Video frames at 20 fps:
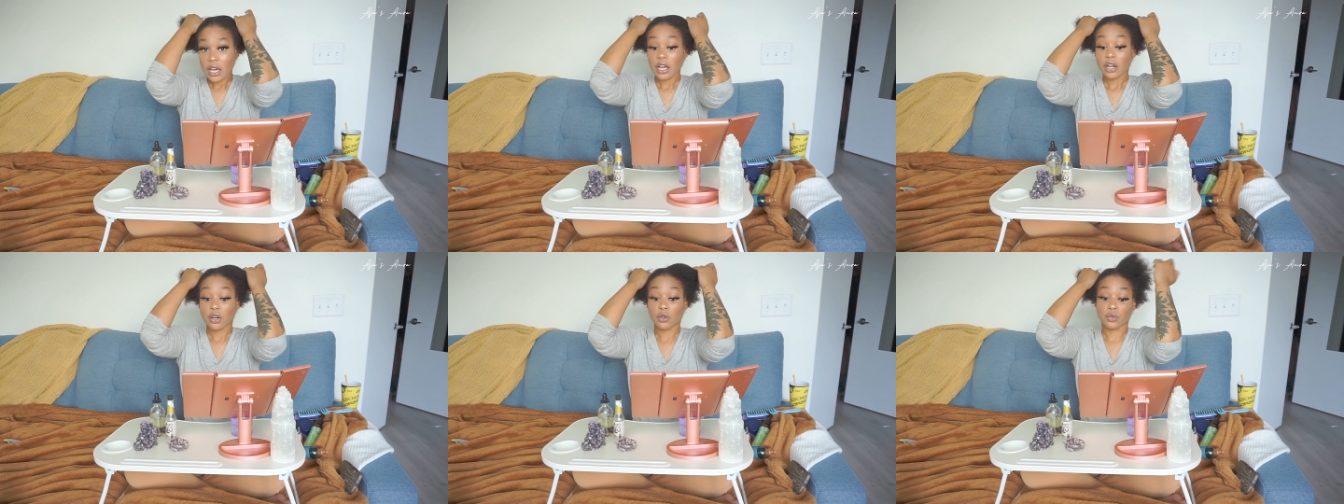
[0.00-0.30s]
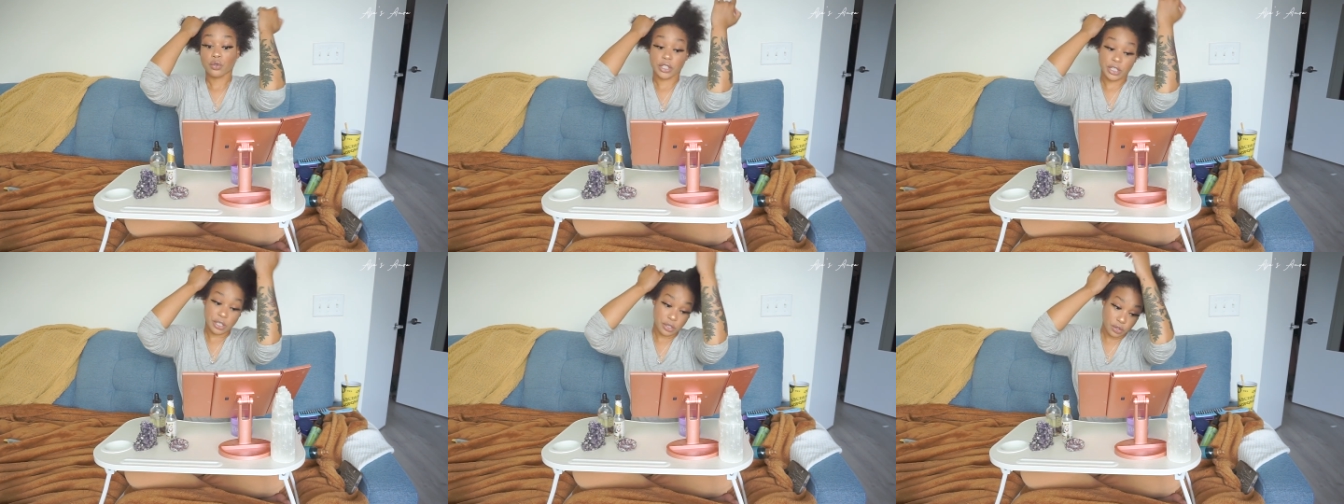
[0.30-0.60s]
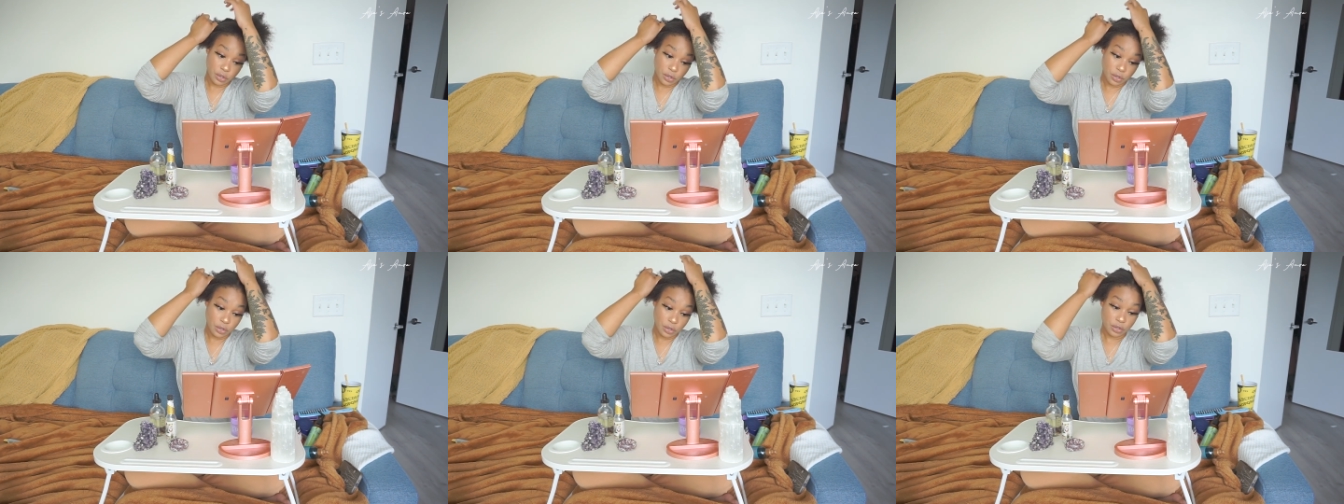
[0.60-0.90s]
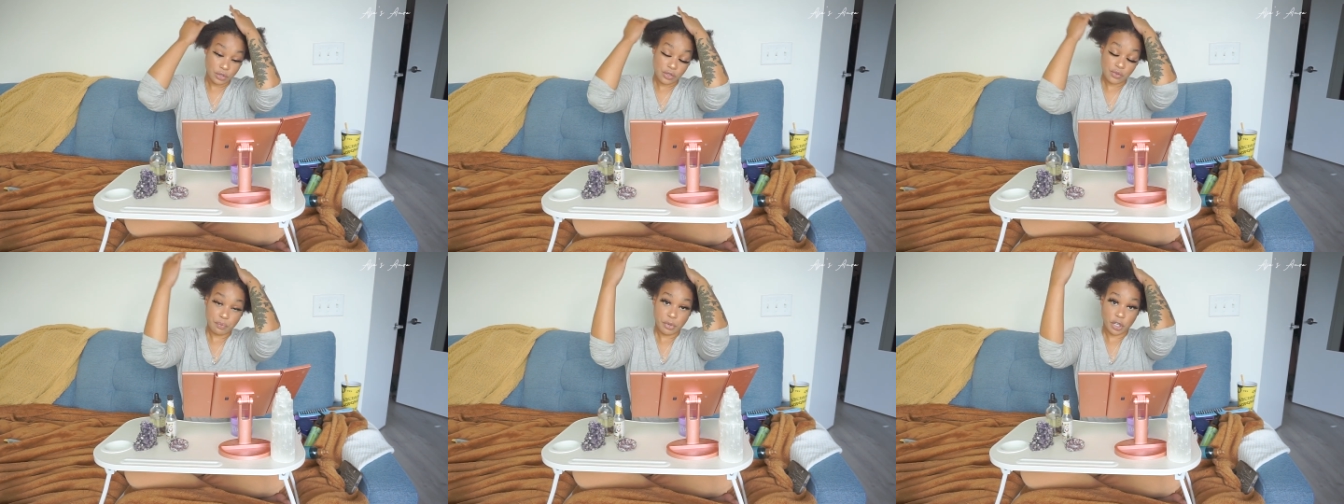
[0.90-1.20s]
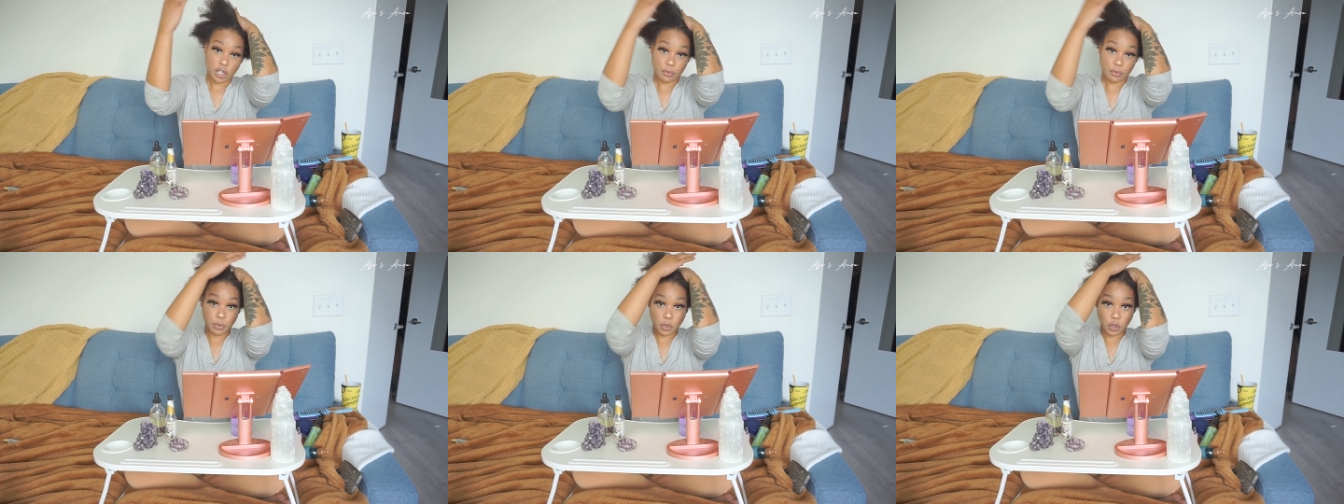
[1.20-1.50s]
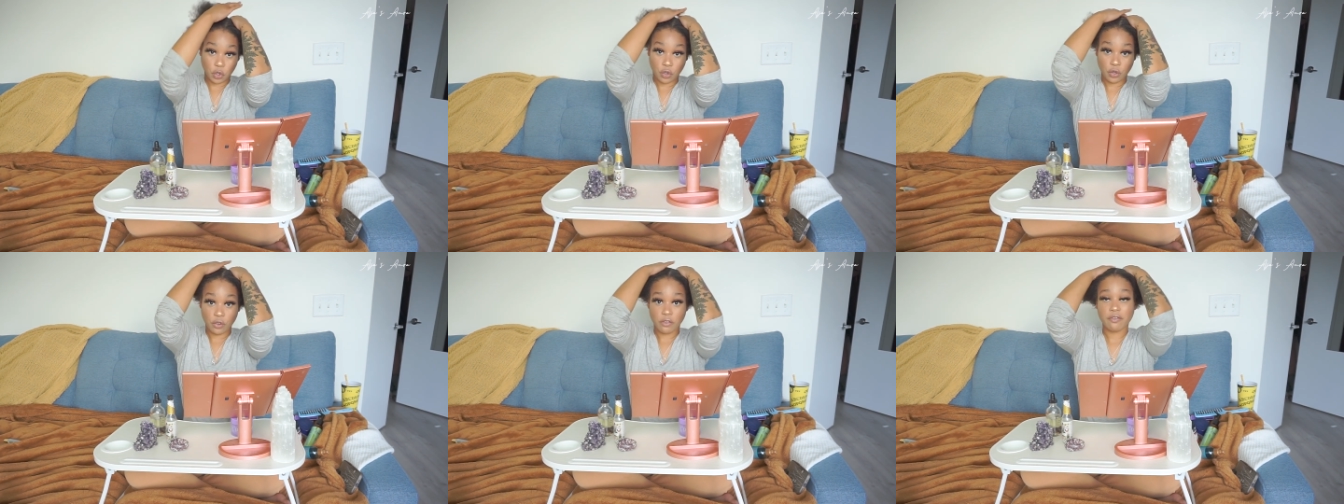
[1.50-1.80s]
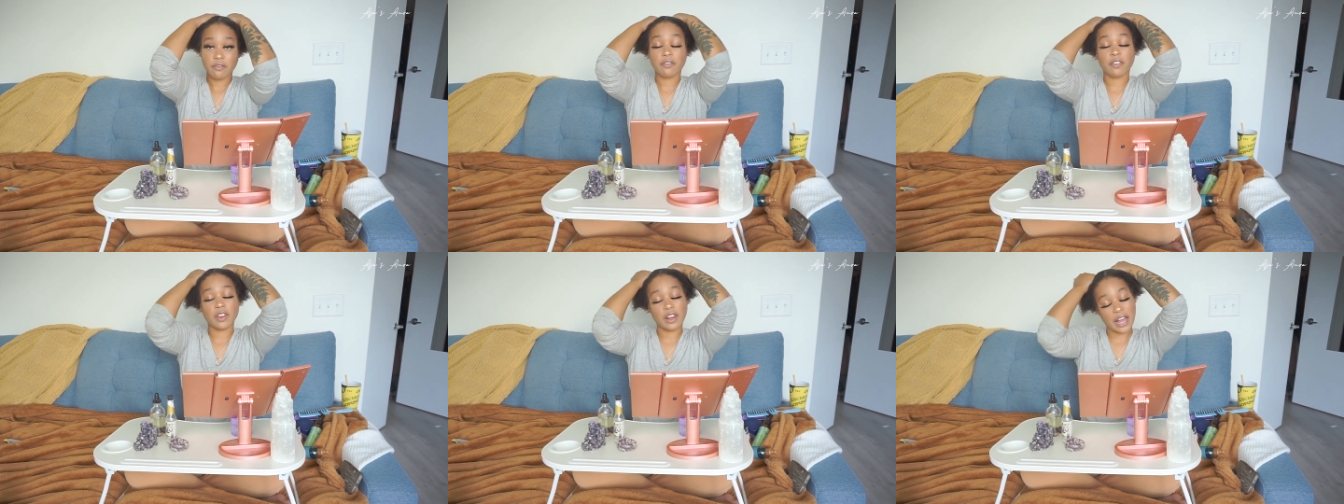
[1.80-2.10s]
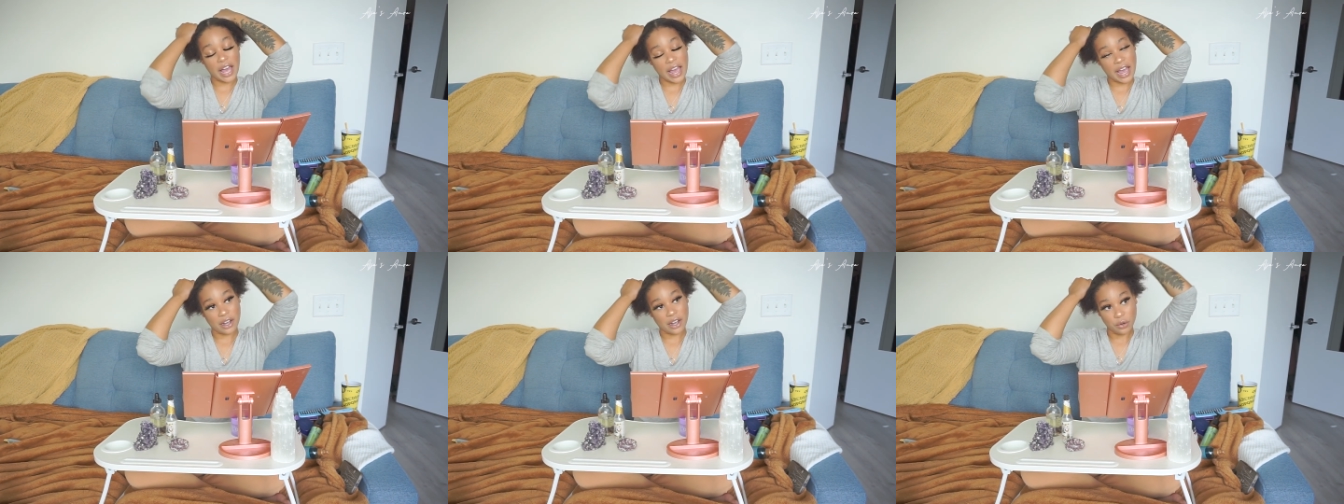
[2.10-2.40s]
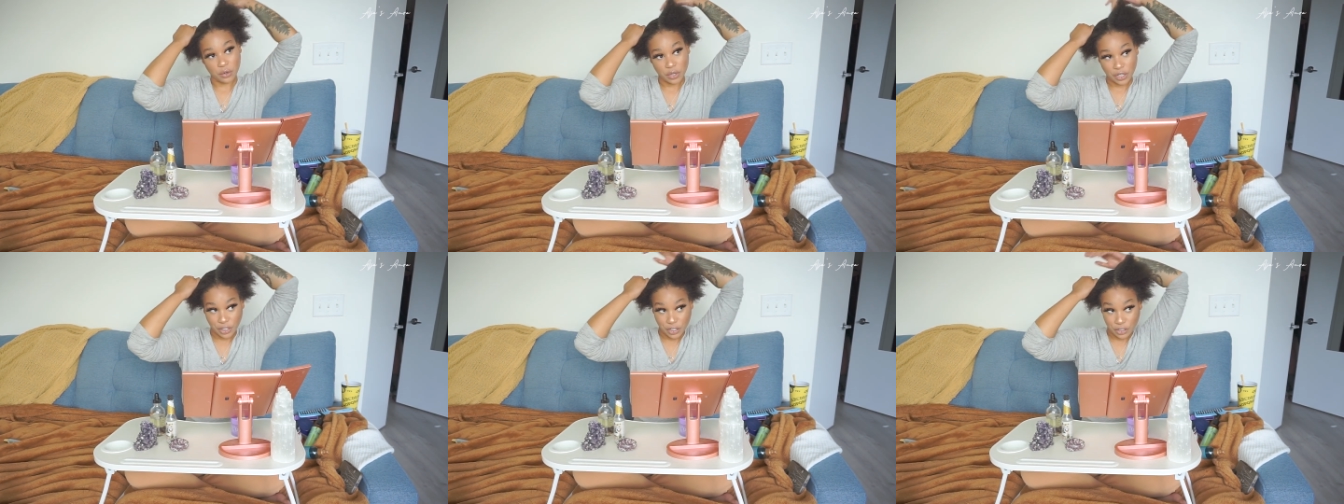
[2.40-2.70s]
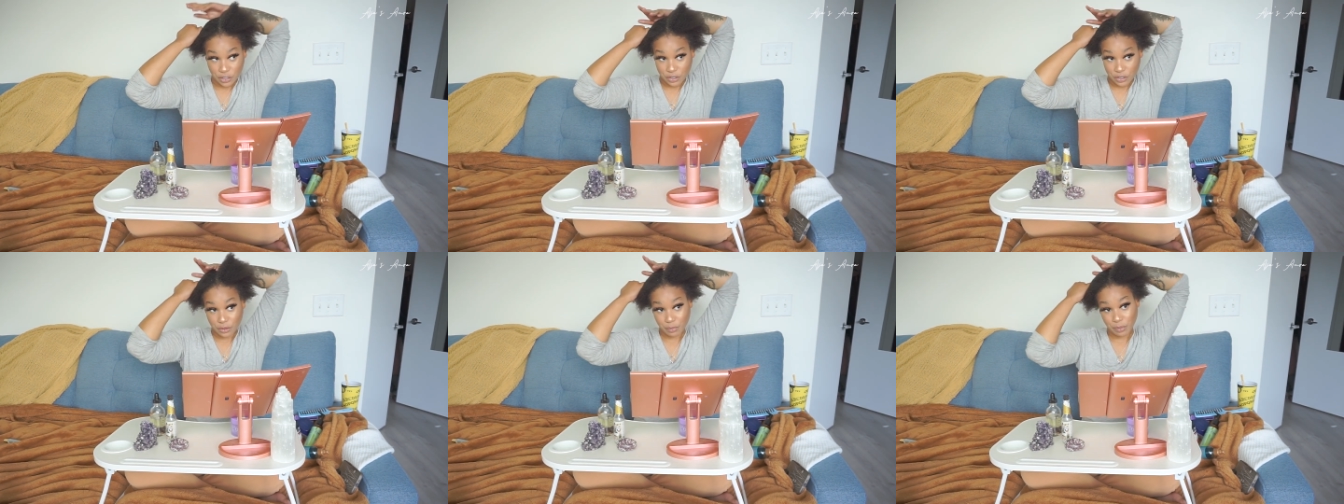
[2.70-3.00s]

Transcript: crystals, purple flowers,